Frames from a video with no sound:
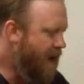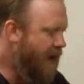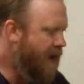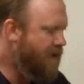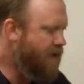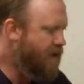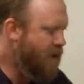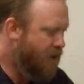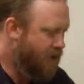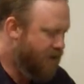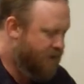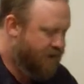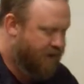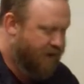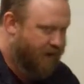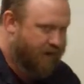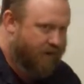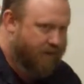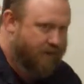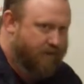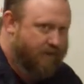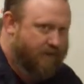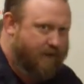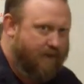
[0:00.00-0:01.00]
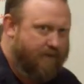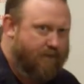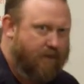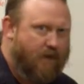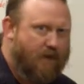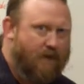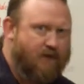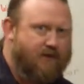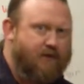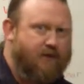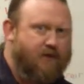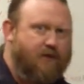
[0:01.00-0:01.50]
endoscope that
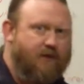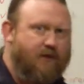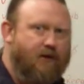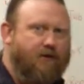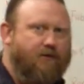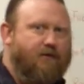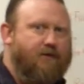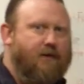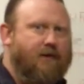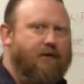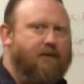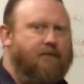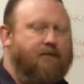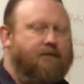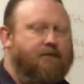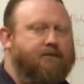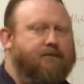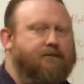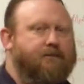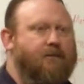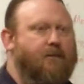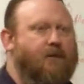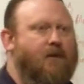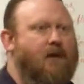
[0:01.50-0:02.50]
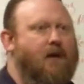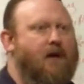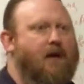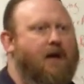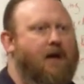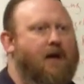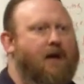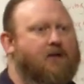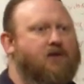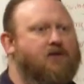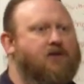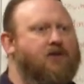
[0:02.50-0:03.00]
plugs into your phone,
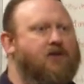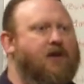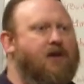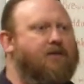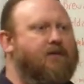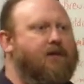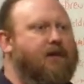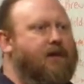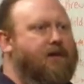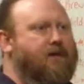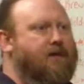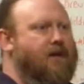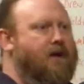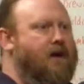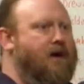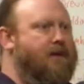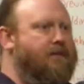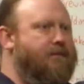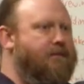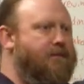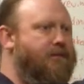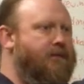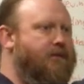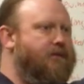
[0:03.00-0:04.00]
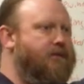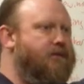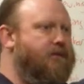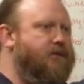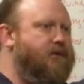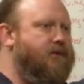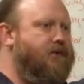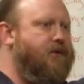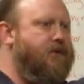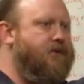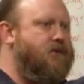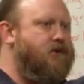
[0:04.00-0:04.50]
and I shoved it up
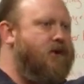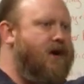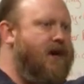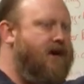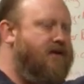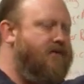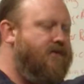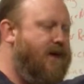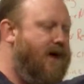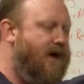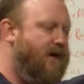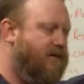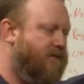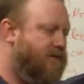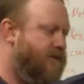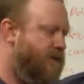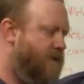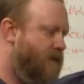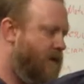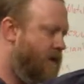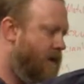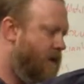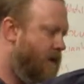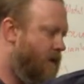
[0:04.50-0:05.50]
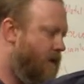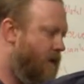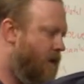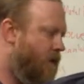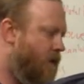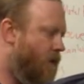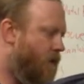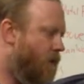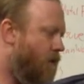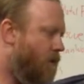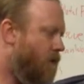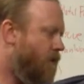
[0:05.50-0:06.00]
through the drain valve
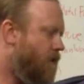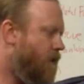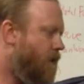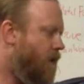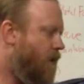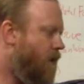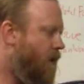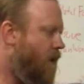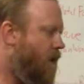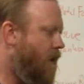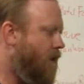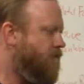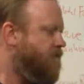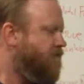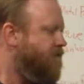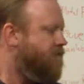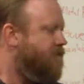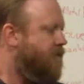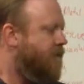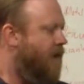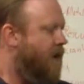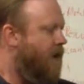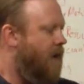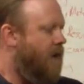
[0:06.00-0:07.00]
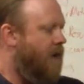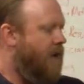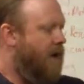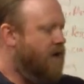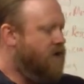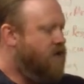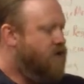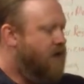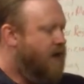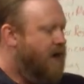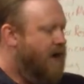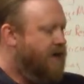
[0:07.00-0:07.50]
hole, and
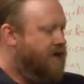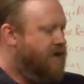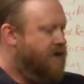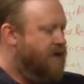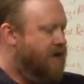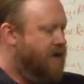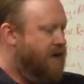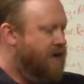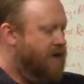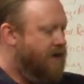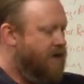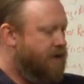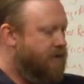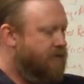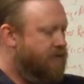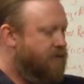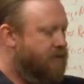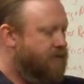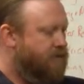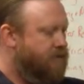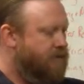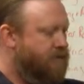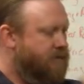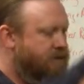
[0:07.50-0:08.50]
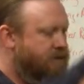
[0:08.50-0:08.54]
I tried to